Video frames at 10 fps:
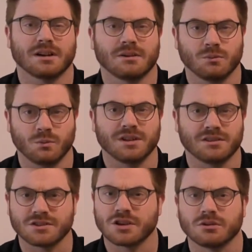
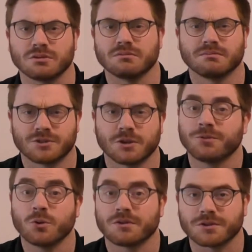with 2. So
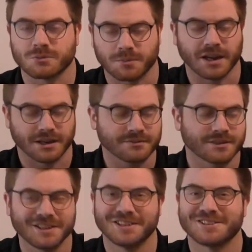4 of us were playing.
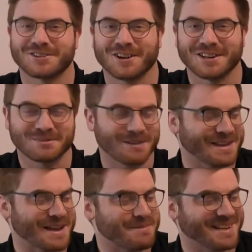Try and
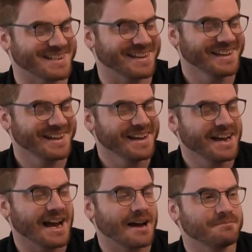explain that better.
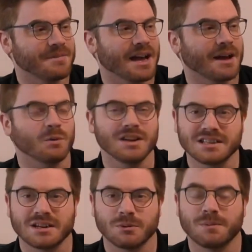And we
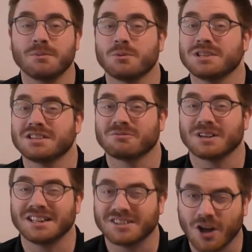did it with people we didn't
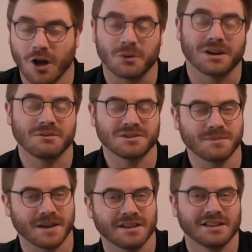really know, and that was a
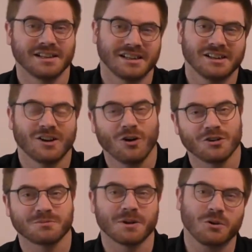bit
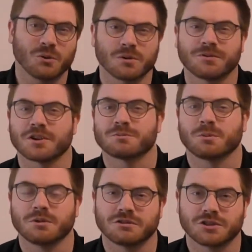odd, a bit awkward for us, but
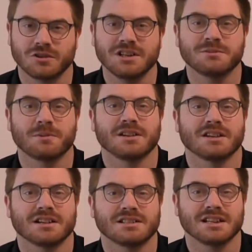we were intrigued by
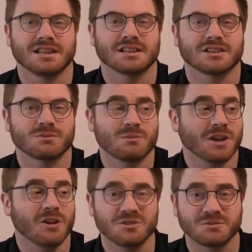the idea, because when
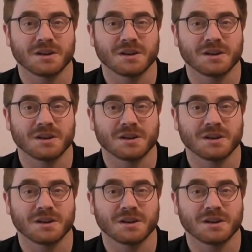we owned